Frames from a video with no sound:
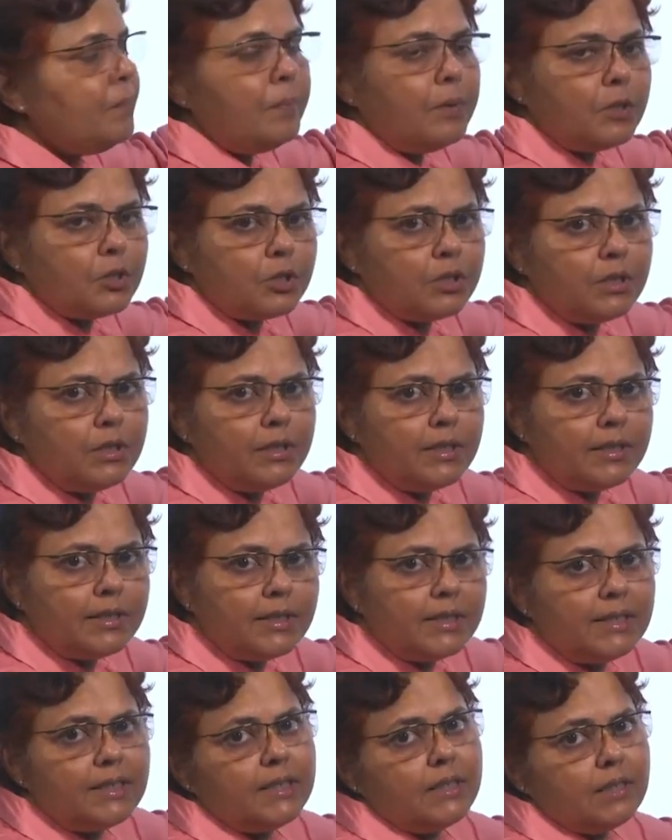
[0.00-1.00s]
person
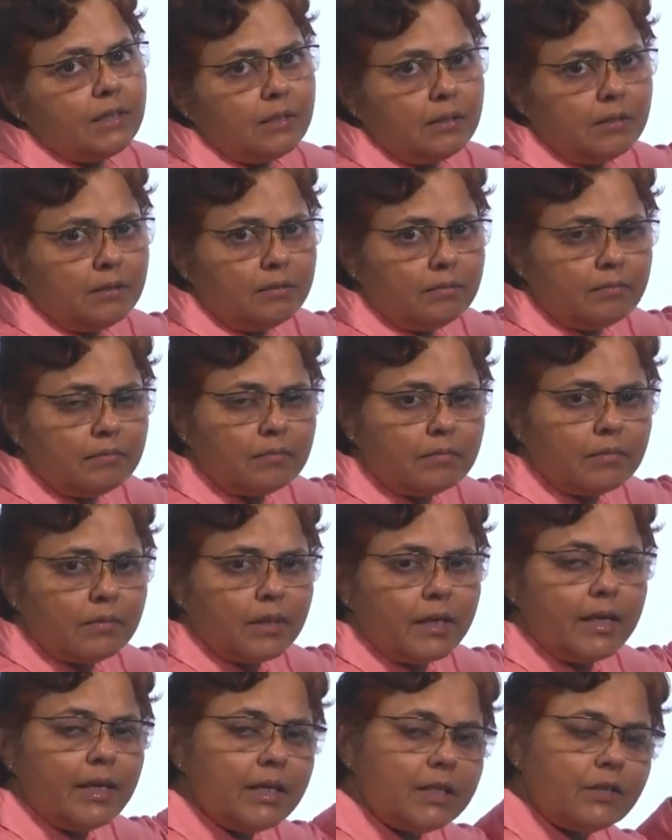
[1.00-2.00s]
deceases,
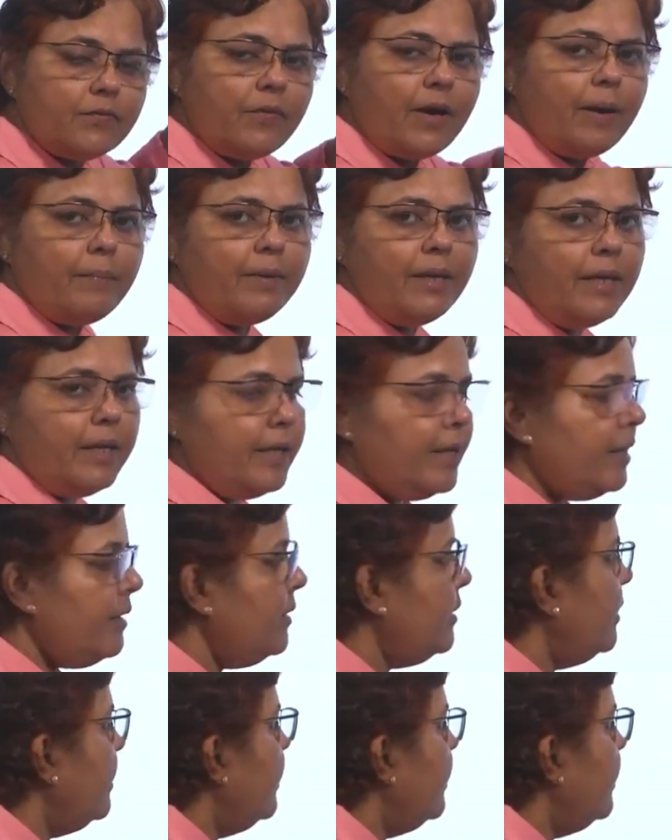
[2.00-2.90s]
his family